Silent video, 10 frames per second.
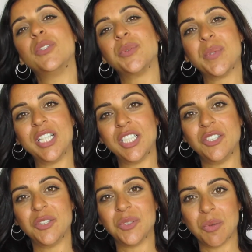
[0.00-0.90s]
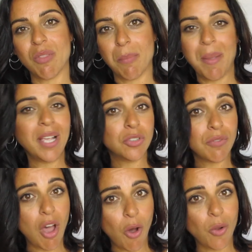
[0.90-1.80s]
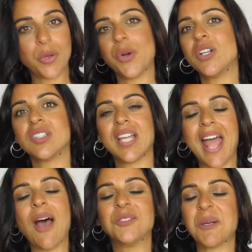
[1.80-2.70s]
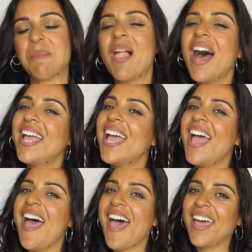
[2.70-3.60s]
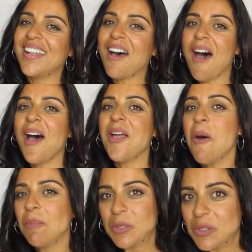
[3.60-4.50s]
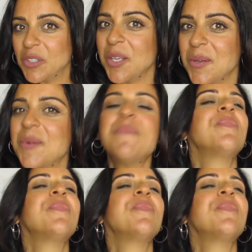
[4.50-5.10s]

which will lead you to the page of the whole course and how to apply. And I hope to see you